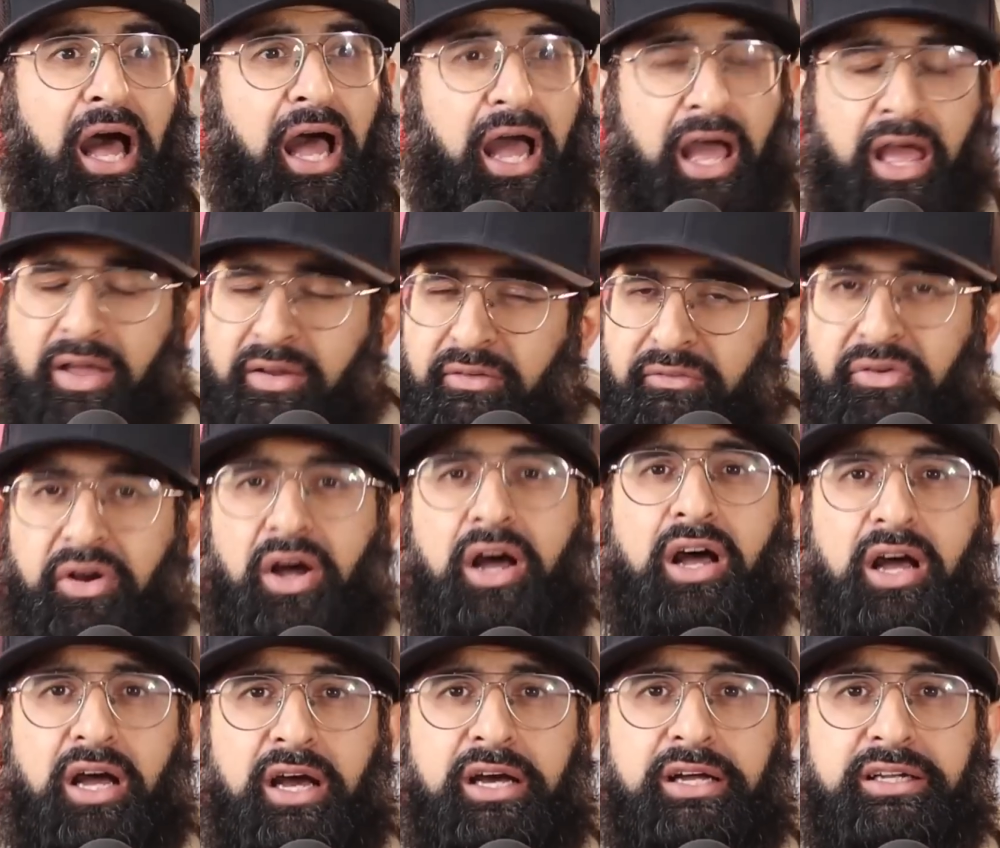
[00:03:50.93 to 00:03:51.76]
I've
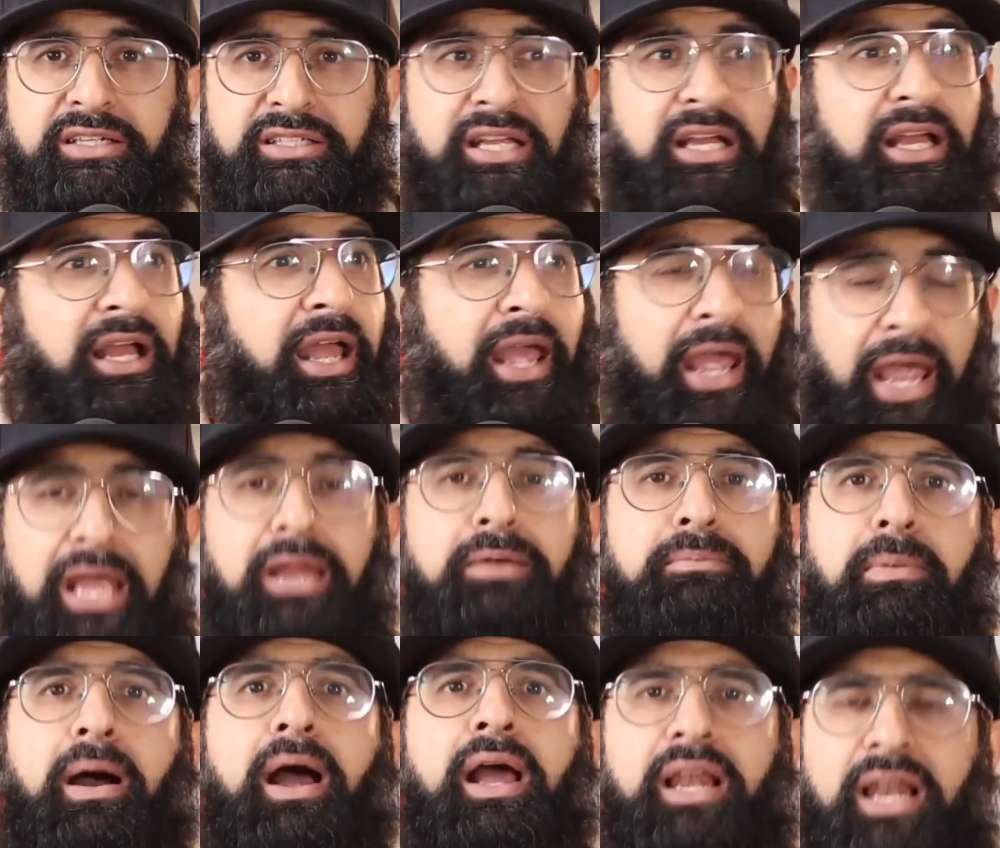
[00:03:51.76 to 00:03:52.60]
heard
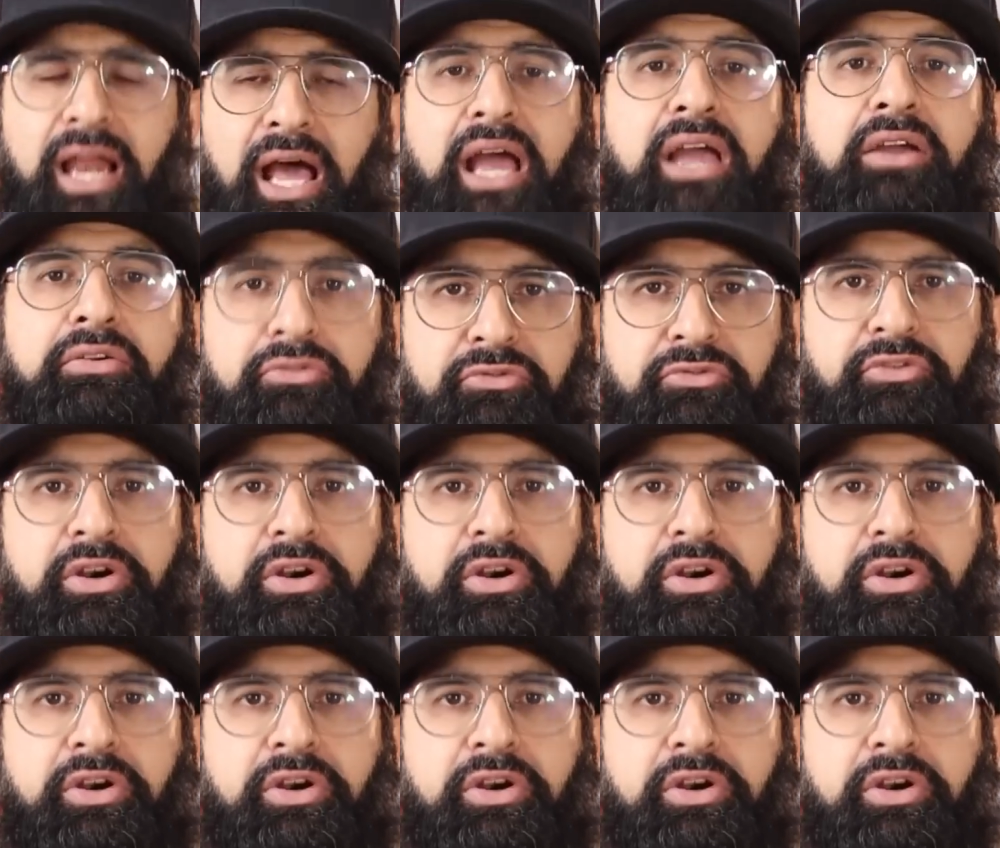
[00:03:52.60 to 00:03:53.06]
in my life,